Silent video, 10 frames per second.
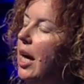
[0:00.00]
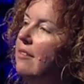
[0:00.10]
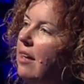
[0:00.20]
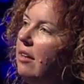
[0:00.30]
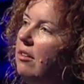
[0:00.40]

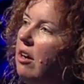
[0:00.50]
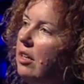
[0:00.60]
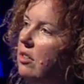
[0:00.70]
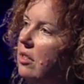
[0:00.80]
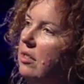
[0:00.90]
is, as
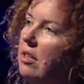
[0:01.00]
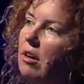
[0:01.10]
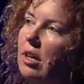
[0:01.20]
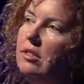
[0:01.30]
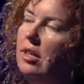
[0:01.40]
artists and
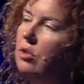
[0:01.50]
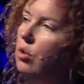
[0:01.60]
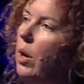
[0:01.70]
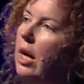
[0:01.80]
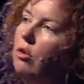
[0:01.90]
architects
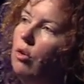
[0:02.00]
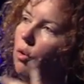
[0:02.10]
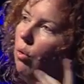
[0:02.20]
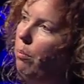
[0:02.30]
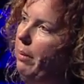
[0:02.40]
who had
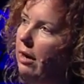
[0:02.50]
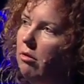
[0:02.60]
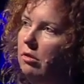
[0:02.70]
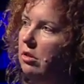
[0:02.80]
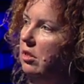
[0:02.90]
no
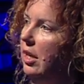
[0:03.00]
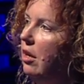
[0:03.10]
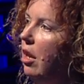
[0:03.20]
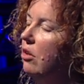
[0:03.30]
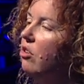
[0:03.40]
background in
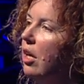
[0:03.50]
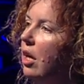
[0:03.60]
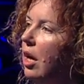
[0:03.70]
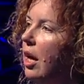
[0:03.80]
technology,